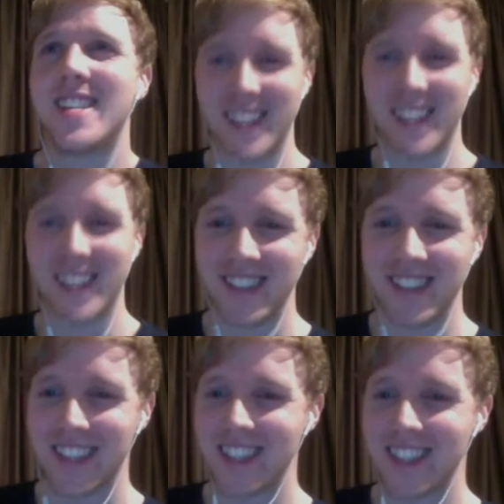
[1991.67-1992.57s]
see what they would
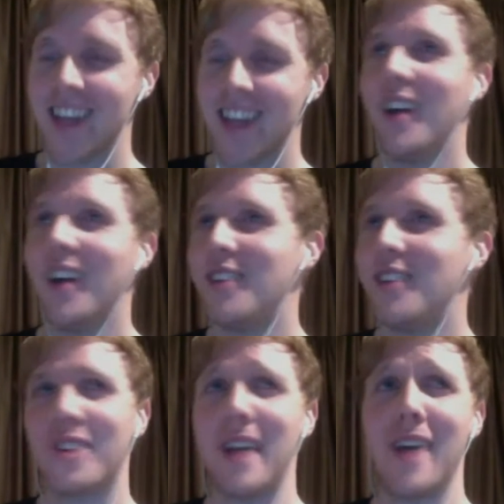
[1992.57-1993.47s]
taste like. So
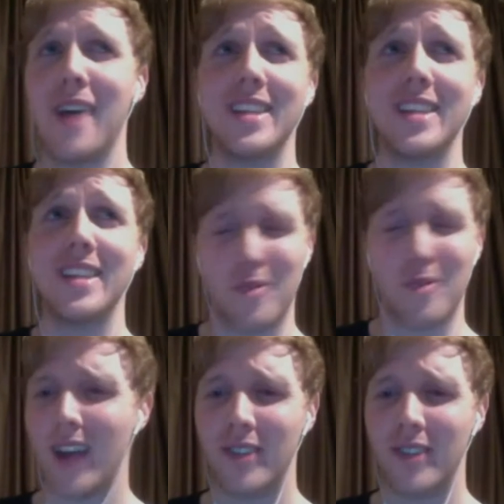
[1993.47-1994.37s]
I've been having a different
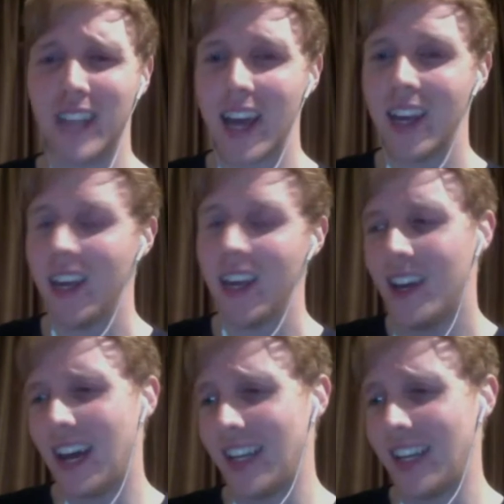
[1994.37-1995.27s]
one every day,
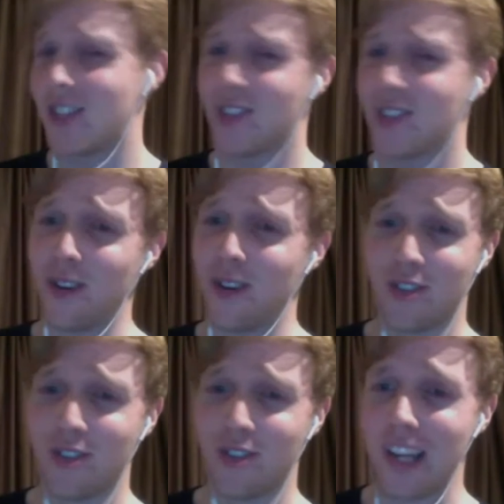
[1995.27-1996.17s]
and it's so
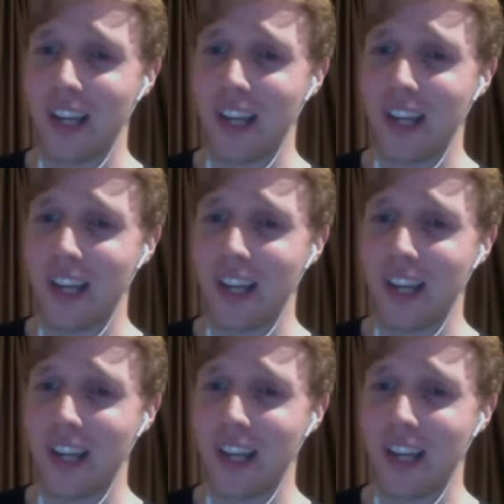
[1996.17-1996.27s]
strange.